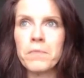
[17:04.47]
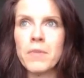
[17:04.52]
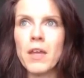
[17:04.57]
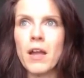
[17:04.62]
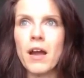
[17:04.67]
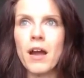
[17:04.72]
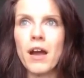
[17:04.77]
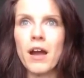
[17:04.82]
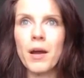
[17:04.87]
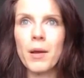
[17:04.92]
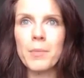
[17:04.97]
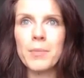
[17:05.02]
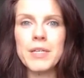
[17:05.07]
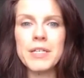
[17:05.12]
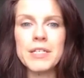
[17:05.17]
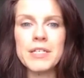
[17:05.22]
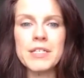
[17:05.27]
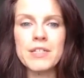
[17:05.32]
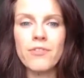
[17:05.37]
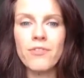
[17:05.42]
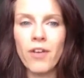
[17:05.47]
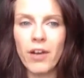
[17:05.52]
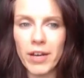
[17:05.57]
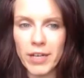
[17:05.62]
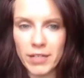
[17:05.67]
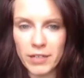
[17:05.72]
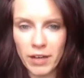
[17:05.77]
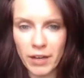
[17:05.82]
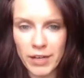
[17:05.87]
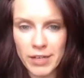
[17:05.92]
um,
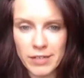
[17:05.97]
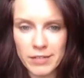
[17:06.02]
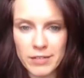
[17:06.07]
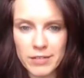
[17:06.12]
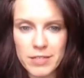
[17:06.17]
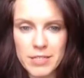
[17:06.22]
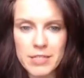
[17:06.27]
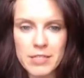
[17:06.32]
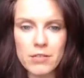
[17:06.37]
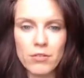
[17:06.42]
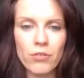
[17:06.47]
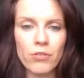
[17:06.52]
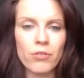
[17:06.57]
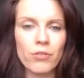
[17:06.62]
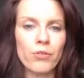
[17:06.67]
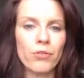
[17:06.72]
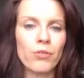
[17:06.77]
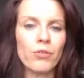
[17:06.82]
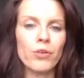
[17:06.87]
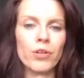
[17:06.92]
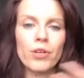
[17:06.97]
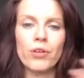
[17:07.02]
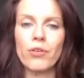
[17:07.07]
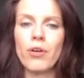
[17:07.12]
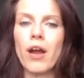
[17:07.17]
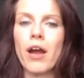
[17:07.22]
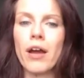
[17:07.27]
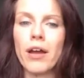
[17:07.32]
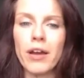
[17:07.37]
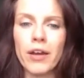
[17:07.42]
divine guidance, through your
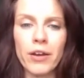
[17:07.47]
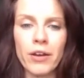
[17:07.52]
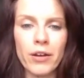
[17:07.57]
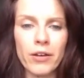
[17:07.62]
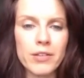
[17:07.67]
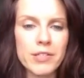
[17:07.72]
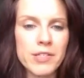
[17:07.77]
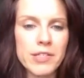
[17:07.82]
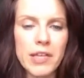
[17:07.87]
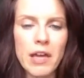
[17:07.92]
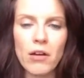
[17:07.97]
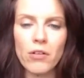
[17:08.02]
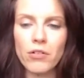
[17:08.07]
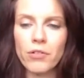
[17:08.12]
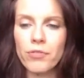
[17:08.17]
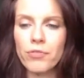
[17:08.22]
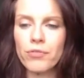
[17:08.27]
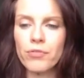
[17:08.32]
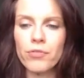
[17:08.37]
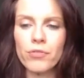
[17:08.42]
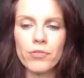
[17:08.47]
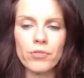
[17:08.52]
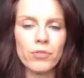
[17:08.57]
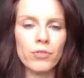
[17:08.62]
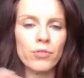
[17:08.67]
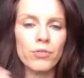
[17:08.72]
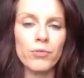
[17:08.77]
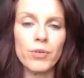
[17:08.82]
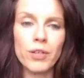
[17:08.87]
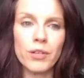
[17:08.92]
higher self,
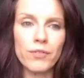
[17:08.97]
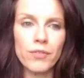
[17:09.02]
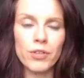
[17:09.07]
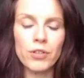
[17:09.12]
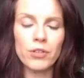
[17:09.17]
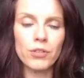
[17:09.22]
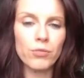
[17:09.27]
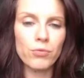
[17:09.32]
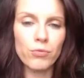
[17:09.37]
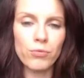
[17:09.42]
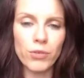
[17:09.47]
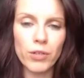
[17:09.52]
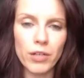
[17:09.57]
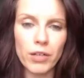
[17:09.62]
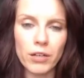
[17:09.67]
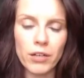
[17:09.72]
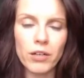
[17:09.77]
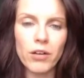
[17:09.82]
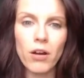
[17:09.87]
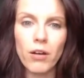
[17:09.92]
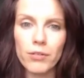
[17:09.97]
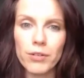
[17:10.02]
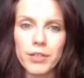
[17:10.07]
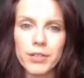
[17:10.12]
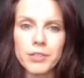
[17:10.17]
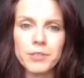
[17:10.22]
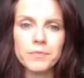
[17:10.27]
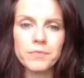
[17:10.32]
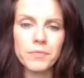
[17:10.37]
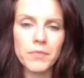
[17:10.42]
through whatever you want to call
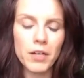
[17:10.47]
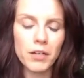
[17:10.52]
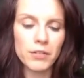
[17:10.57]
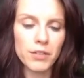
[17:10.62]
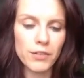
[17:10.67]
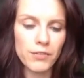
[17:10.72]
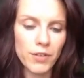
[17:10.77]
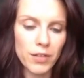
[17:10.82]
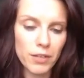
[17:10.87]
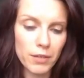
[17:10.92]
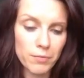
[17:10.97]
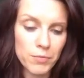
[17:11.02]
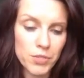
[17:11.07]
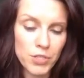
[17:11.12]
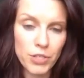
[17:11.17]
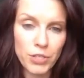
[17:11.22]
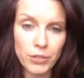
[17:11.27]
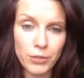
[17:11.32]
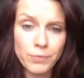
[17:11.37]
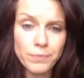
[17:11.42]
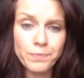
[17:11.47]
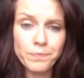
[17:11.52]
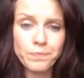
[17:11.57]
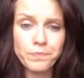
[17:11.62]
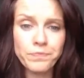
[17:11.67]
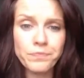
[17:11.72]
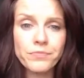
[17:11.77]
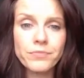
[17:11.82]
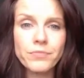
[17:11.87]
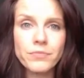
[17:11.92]
it. I'll leave that up to you.
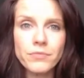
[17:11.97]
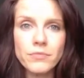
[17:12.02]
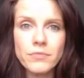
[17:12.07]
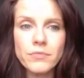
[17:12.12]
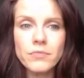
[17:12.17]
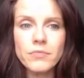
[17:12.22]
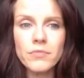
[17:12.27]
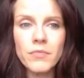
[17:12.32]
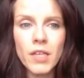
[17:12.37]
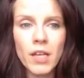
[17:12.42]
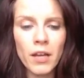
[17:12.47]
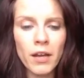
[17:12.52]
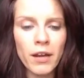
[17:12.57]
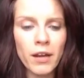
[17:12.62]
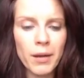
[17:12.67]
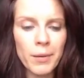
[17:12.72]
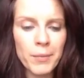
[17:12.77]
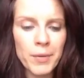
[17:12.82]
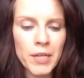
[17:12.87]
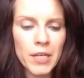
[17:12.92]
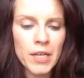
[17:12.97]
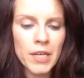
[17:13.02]
Um,